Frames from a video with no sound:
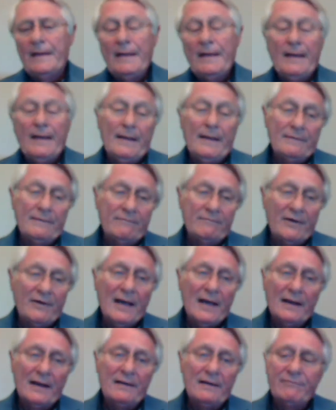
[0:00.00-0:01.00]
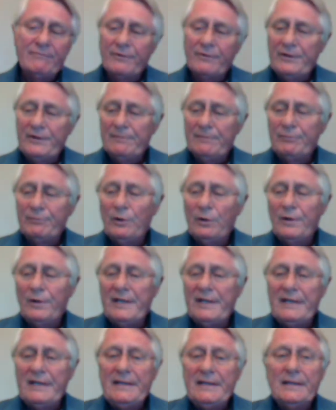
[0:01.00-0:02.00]
And finally, for the
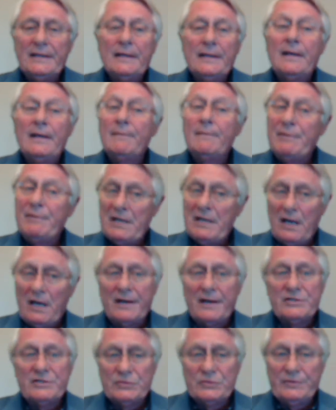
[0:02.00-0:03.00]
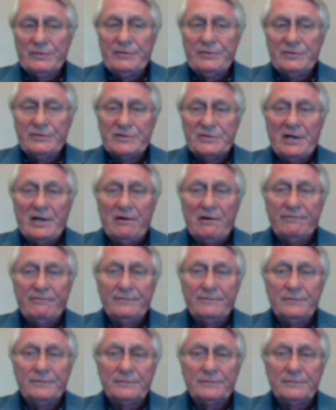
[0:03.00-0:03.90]
employee, be honest with yourself,